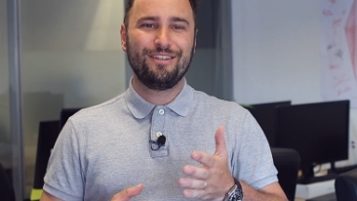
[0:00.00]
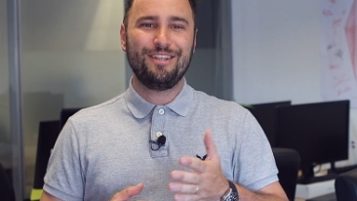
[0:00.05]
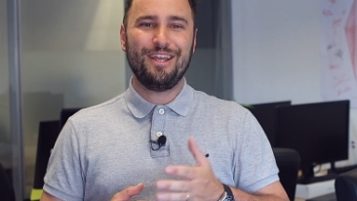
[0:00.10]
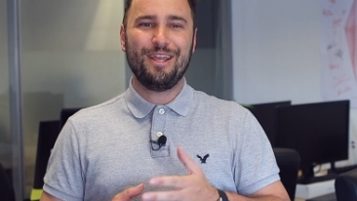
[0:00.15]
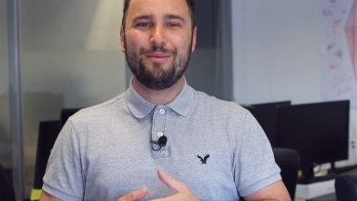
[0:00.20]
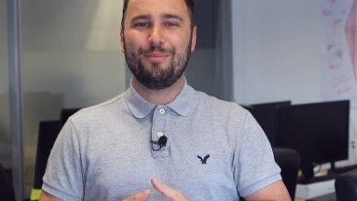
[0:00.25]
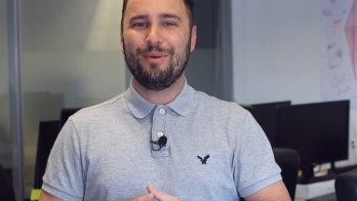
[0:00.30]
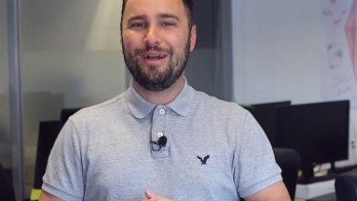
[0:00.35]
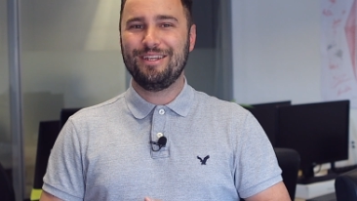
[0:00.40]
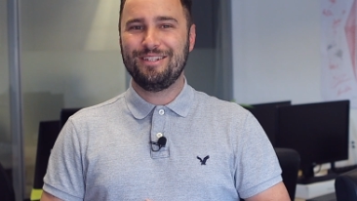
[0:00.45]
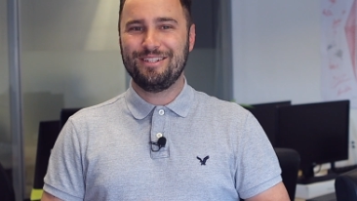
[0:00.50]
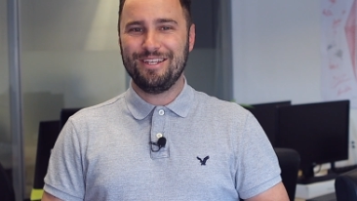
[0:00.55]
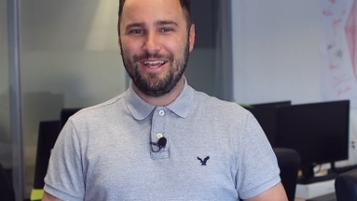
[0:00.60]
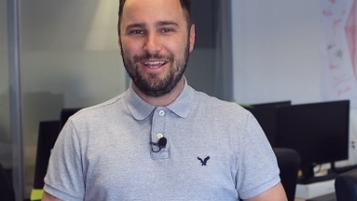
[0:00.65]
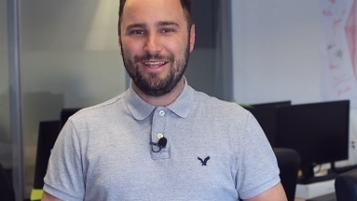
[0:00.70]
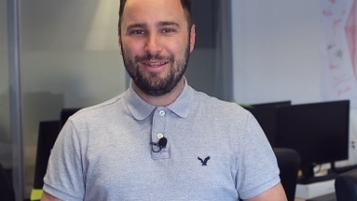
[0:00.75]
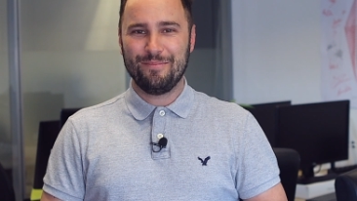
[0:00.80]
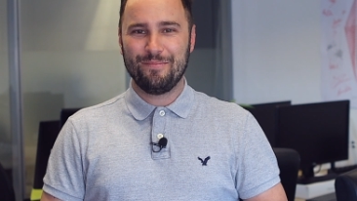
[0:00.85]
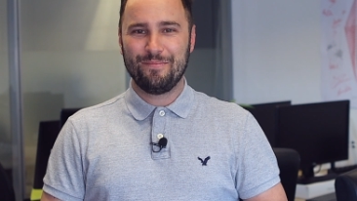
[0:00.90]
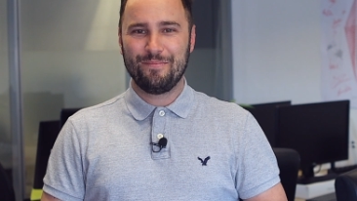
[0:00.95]
day by
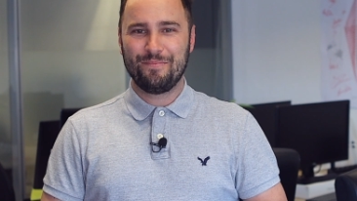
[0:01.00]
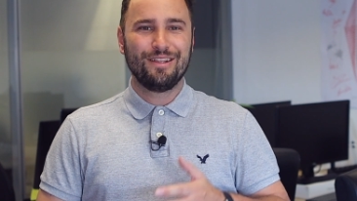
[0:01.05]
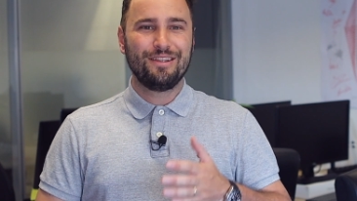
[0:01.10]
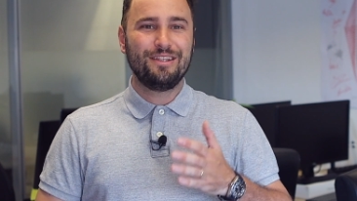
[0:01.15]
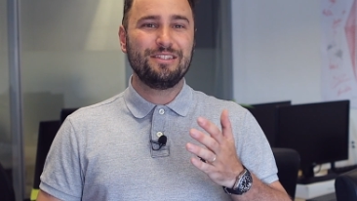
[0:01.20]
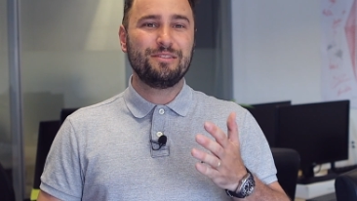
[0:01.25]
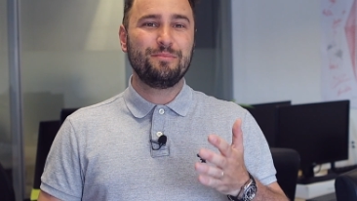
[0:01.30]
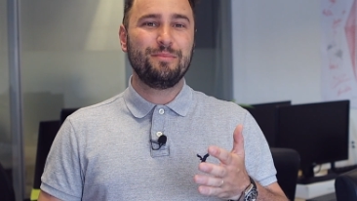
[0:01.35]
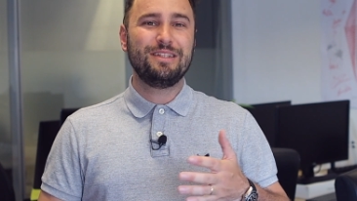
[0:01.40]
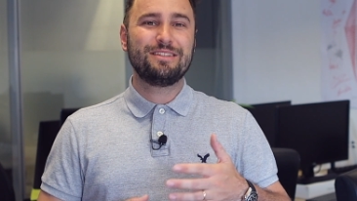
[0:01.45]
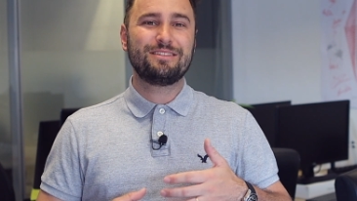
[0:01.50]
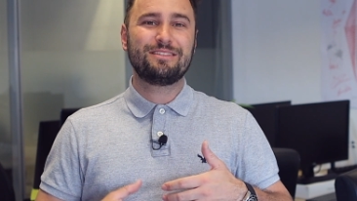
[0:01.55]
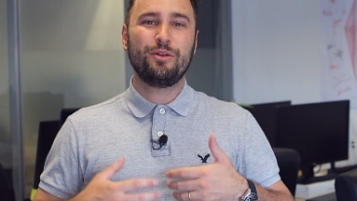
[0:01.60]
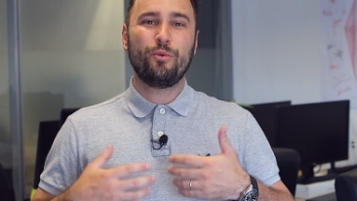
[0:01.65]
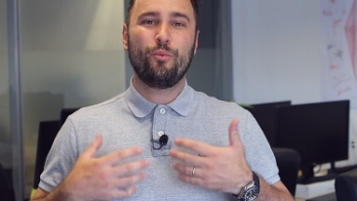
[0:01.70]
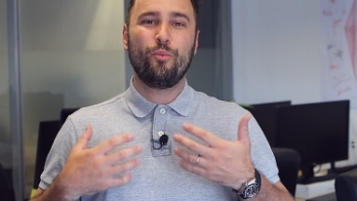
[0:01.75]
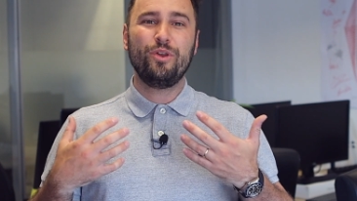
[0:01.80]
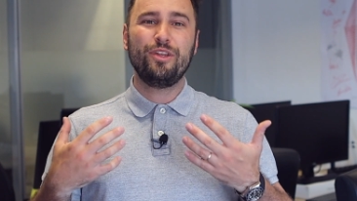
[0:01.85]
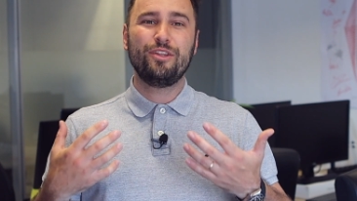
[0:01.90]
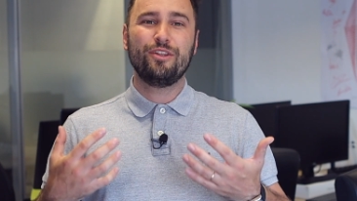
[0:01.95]
day. This means
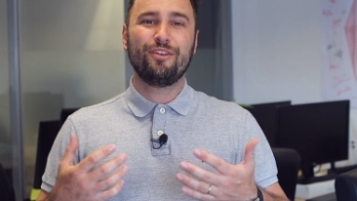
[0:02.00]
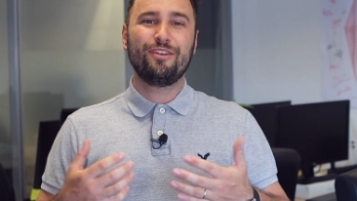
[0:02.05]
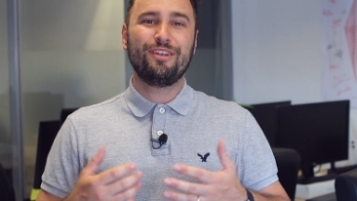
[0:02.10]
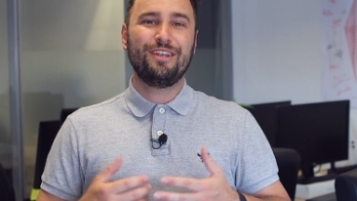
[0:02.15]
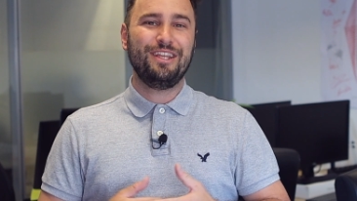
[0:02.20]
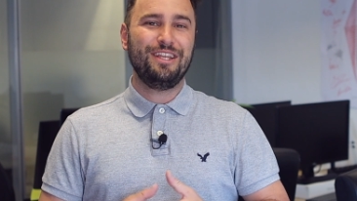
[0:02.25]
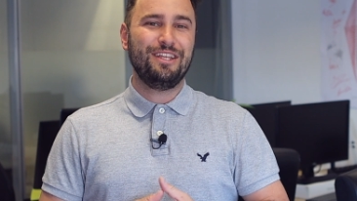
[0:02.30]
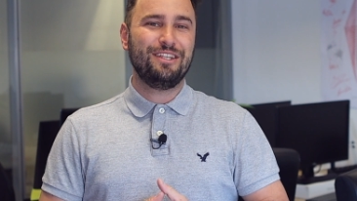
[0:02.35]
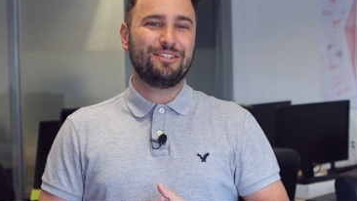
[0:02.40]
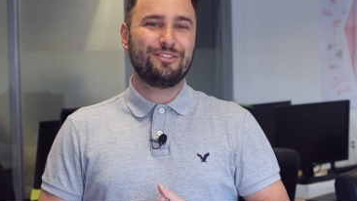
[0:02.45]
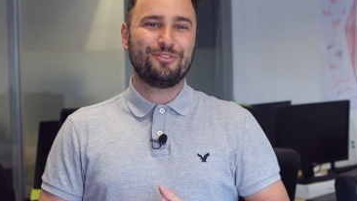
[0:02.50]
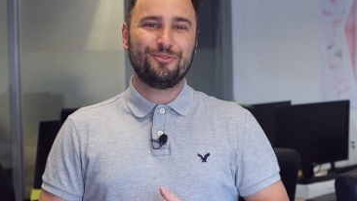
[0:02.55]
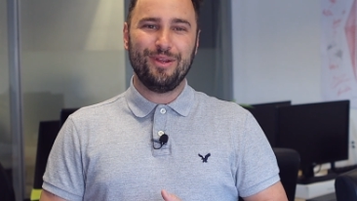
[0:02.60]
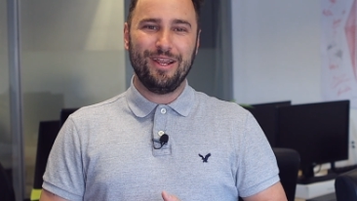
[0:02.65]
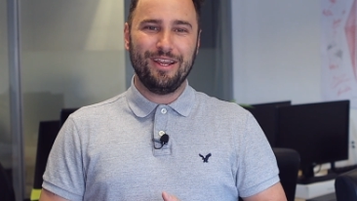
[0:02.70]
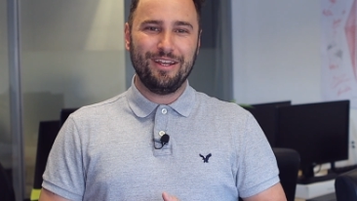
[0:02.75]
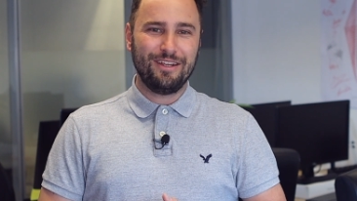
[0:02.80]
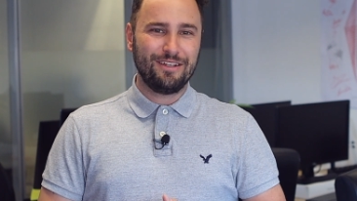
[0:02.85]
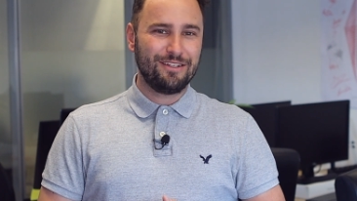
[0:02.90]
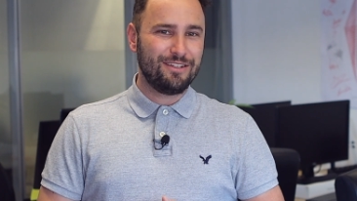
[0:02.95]
that we don't need
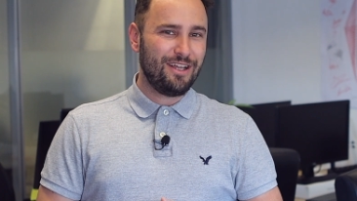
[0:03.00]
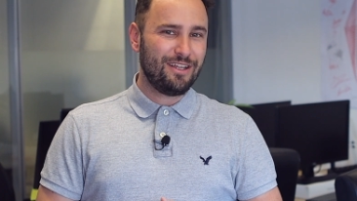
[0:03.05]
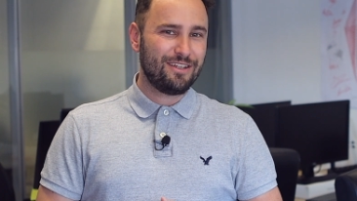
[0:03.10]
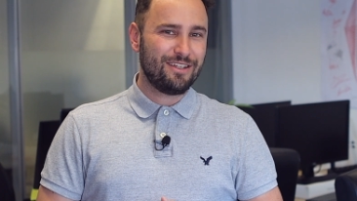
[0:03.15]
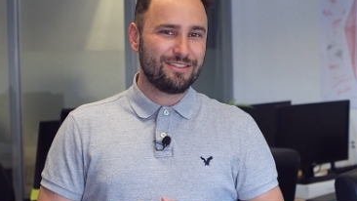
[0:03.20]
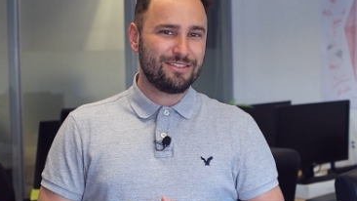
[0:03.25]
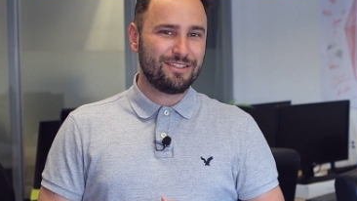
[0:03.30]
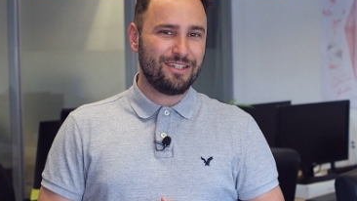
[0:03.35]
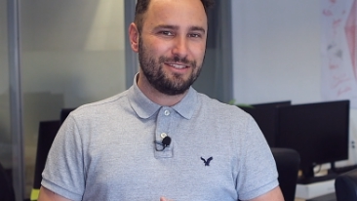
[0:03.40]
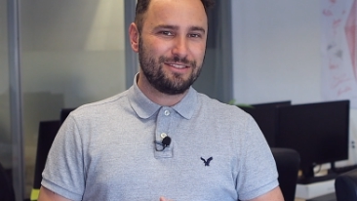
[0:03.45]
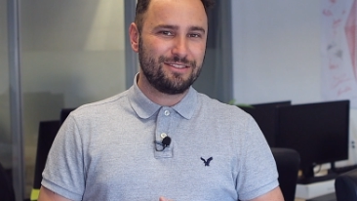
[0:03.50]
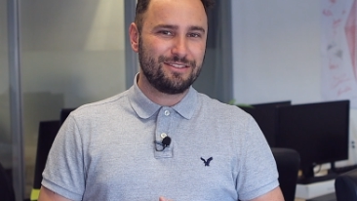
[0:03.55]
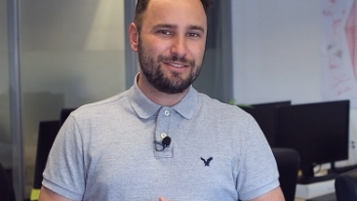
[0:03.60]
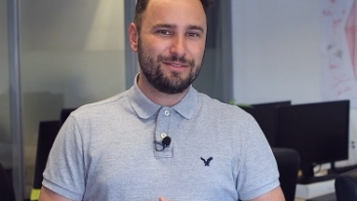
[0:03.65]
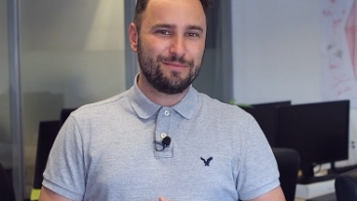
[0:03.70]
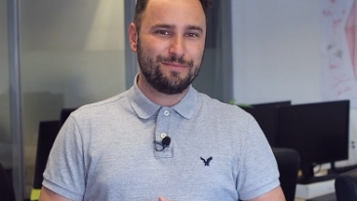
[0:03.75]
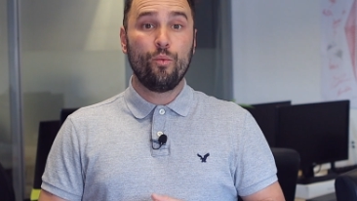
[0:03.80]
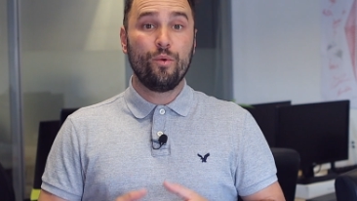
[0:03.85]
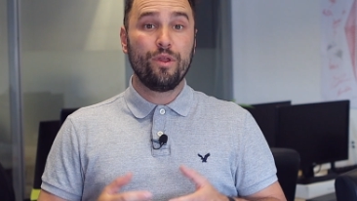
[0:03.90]
training datasets.